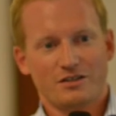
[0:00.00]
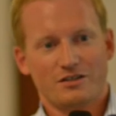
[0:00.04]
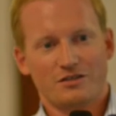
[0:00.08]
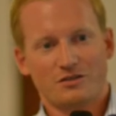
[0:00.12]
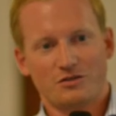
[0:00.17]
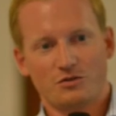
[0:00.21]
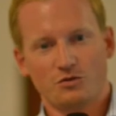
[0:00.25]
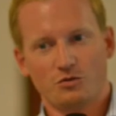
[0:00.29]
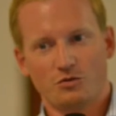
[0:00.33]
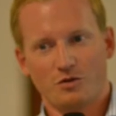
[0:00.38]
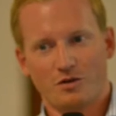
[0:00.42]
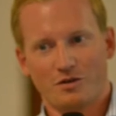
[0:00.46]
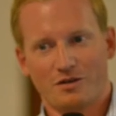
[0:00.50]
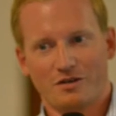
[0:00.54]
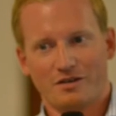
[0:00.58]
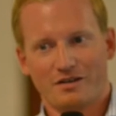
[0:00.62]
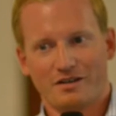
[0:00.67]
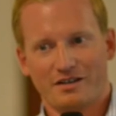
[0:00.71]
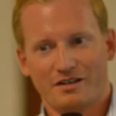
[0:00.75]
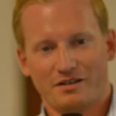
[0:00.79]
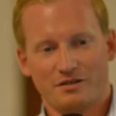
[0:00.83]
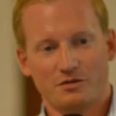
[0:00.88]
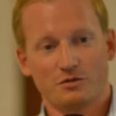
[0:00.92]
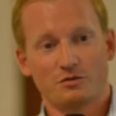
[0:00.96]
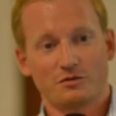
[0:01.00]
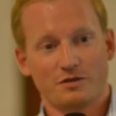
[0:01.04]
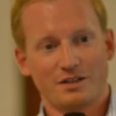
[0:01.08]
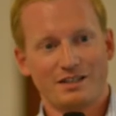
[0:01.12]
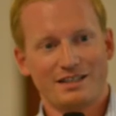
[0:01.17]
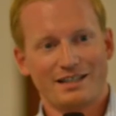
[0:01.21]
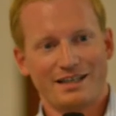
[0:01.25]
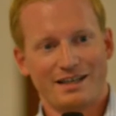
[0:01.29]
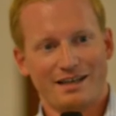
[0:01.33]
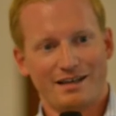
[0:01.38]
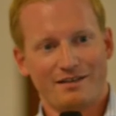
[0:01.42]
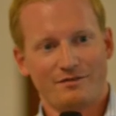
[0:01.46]
you are you
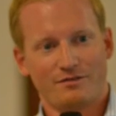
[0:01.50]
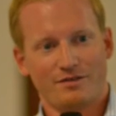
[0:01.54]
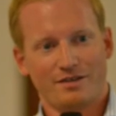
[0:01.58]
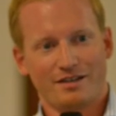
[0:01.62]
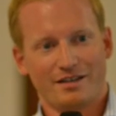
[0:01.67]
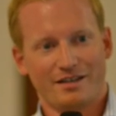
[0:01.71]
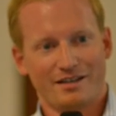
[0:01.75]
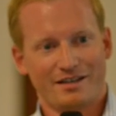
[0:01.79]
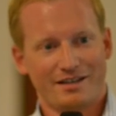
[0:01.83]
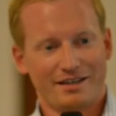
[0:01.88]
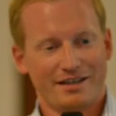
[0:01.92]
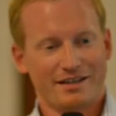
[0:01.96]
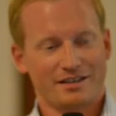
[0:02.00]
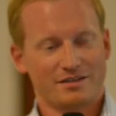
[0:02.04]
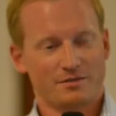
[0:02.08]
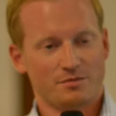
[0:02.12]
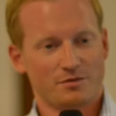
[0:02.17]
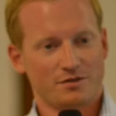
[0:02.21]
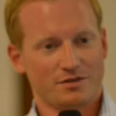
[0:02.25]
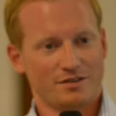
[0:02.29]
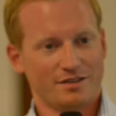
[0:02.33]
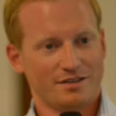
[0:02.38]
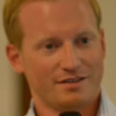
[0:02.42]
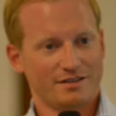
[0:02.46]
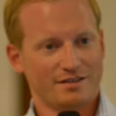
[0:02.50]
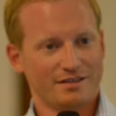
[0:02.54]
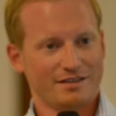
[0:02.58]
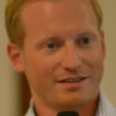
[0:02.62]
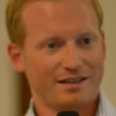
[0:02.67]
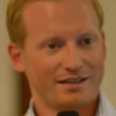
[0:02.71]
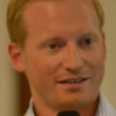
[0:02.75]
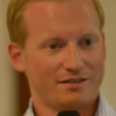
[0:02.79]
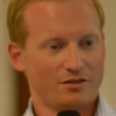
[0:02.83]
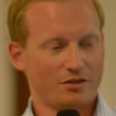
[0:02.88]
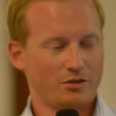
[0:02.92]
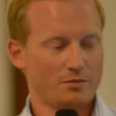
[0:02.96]
really have uh, expertise in
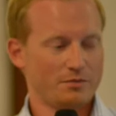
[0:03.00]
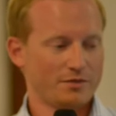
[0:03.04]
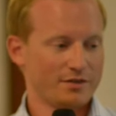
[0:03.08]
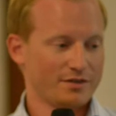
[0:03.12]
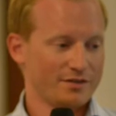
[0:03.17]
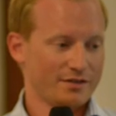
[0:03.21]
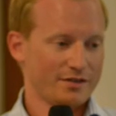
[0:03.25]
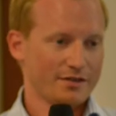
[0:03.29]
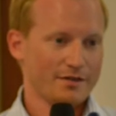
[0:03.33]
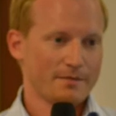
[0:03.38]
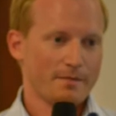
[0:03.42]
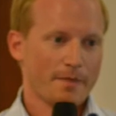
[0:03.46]
that topics.